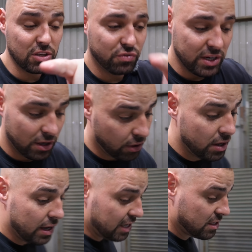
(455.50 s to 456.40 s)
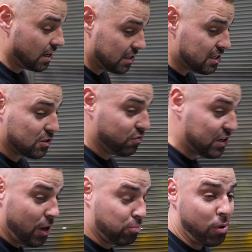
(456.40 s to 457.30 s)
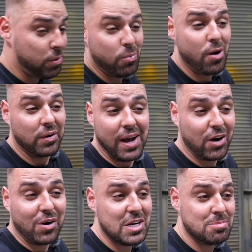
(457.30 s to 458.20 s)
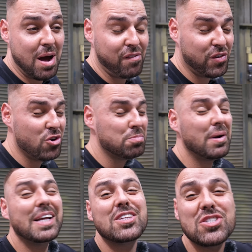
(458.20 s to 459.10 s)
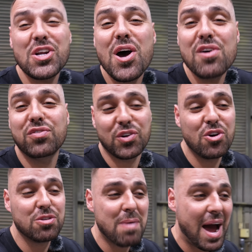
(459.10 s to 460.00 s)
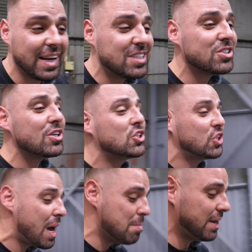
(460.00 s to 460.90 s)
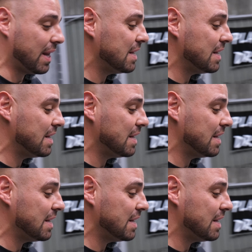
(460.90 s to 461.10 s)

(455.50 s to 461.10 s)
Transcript: this video. Is This video probably won't get a crazy amount of views, but it deserves views, man. This is a gem, isn't it?